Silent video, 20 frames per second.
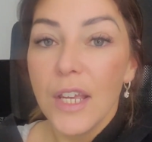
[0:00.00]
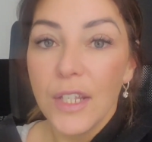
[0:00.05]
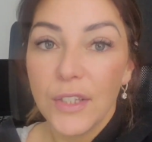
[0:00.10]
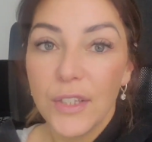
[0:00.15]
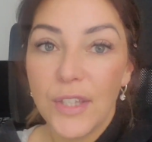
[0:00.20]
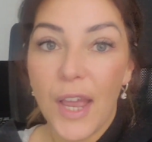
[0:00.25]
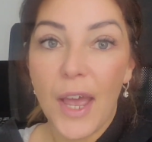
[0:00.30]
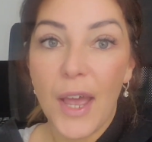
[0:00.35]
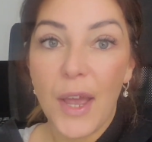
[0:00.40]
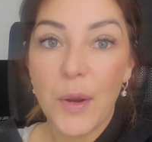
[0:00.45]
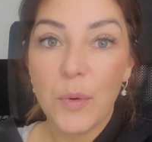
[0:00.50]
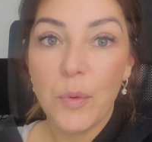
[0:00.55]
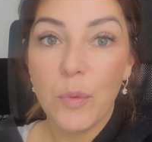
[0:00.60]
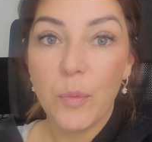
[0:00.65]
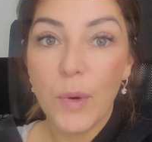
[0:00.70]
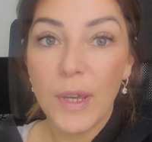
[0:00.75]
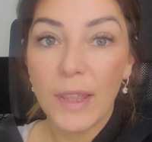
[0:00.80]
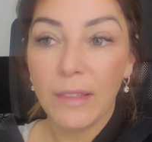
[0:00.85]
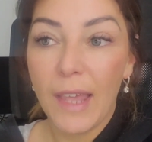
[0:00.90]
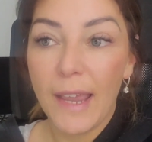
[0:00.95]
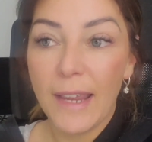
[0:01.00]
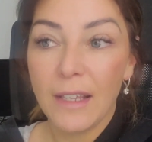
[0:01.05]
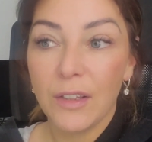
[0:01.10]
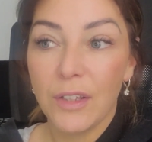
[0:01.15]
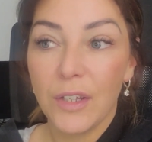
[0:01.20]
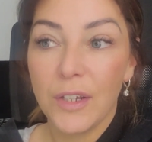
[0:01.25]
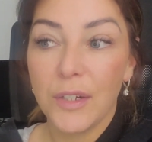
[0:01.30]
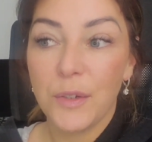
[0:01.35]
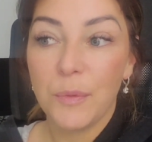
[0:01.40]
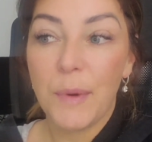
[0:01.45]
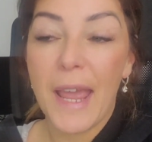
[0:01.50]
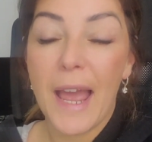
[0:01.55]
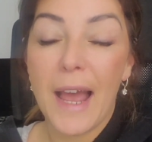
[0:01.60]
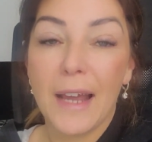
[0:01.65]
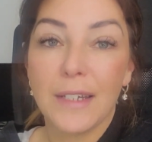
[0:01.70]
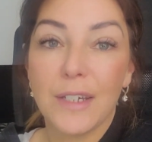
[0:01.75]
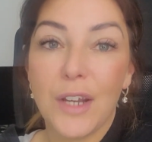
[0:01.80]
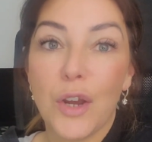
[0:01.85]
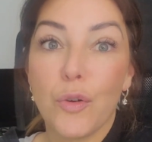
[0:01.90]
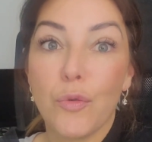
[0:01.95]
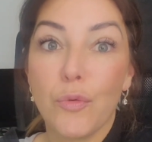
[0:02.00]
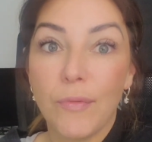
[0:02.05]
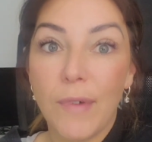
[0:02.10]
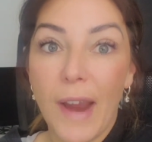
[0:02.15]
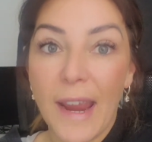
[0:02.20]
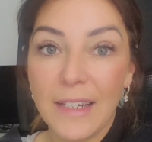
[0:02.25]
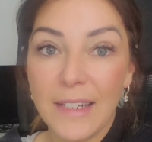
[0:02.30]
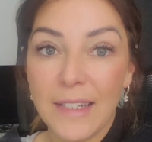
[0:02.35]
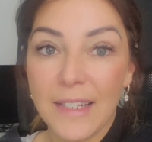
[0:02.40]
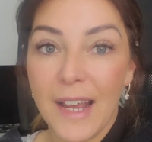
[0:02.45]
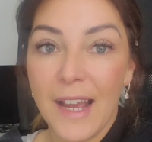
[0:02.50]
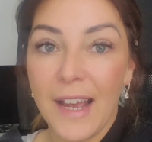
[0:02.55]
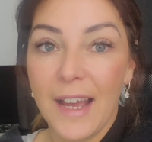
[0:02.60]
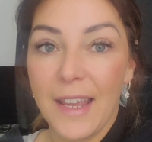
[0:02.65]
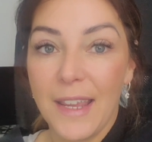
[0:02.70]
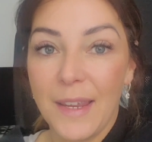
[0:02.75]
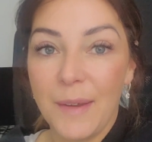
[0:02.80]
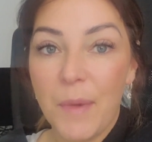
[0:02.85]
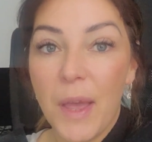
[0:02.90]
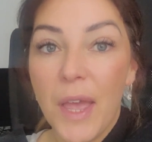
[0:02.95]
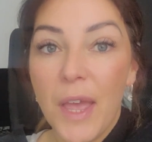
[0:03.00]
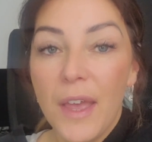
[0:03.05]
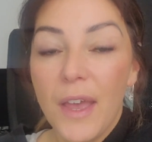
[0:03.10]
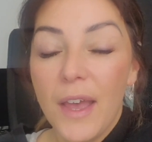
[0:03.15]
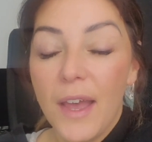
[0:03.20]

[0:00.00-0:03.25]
So with Lakeland, we had a great time.